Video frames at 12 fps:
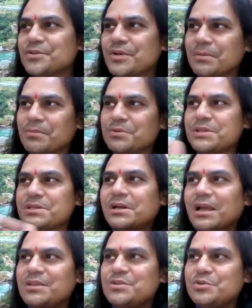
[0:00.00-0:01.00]
So you have to
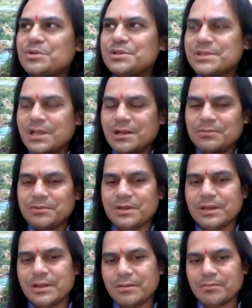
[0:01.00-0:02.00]
centralize yourself.
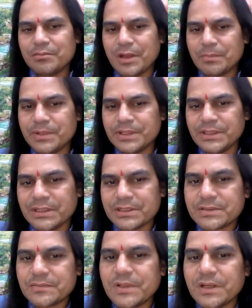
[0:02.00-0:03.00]

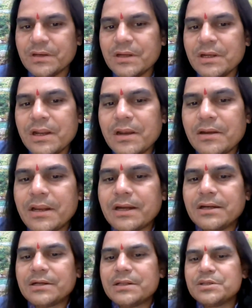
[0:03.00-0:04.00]
Then
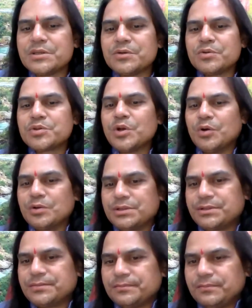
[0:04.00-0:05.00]
direct attention to
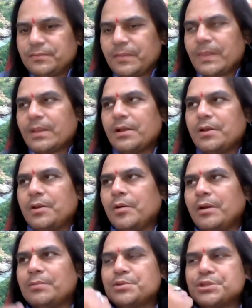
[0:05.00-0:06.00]
sounds.
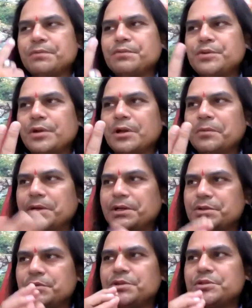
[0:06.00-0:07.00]
Now you have to shift your
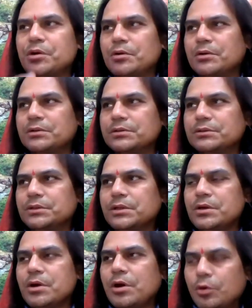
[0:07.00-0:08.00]
awareness to the sound.
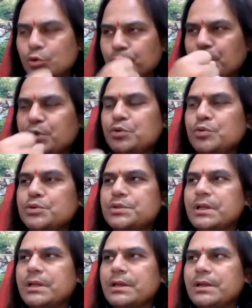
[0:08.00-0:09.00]
How to
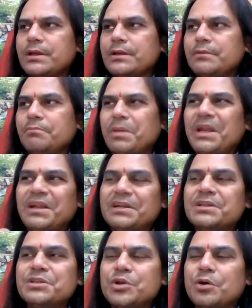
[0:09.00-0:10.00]
produce
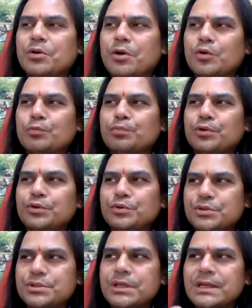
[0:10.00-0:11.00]
penetrating sound, how to
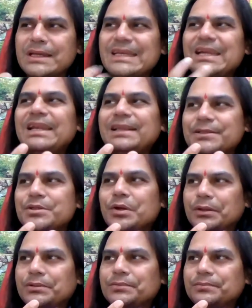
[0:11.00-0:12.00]
produce healing
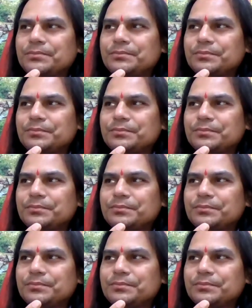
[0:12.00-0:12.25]
sound.